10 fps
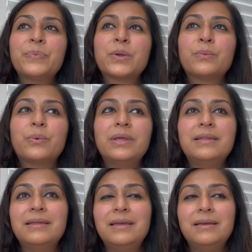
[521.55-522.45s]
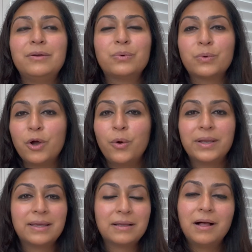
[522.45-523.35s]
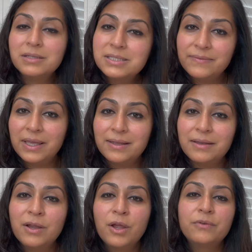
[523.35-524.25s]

really grow and get cultivated,